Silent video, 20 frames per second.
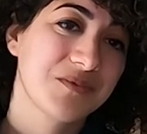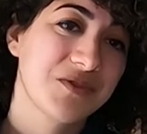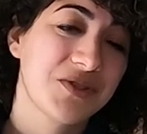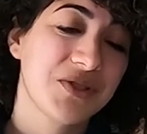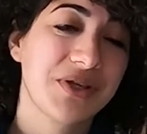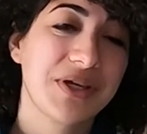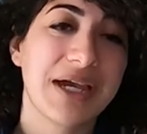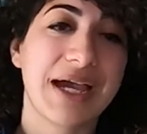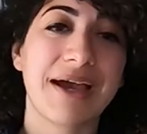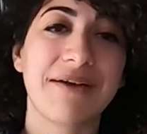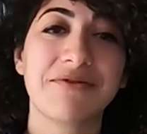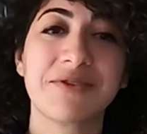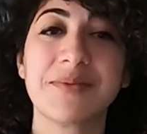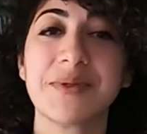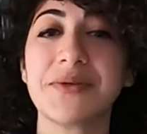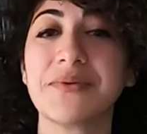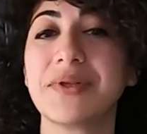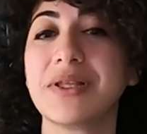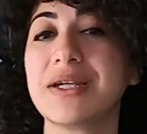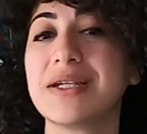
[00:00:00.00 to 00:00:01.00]
So you have to
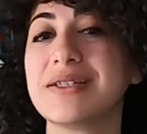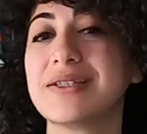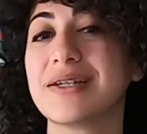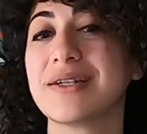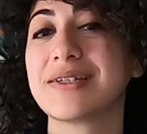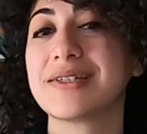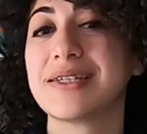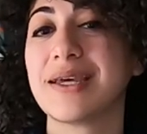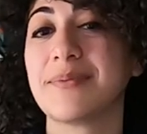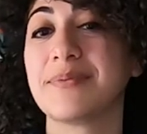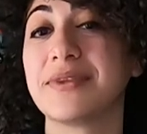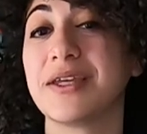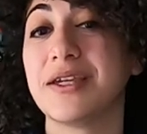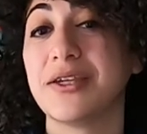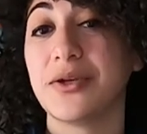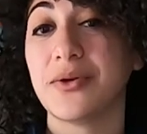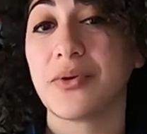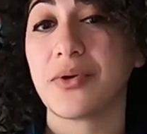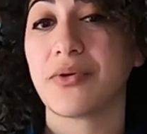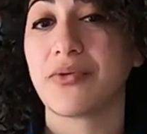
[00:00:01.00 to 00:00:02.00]
be willing to accept
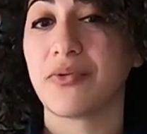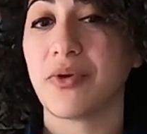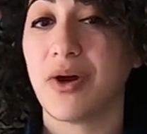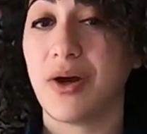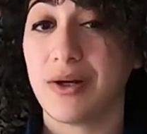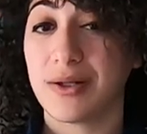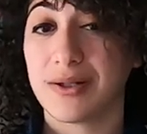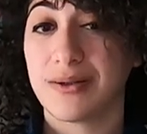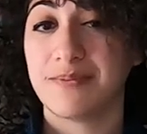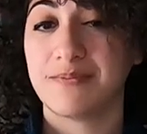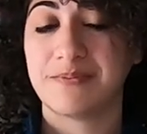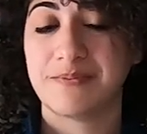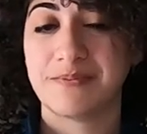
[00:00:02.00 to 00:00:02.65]
that you were wrong.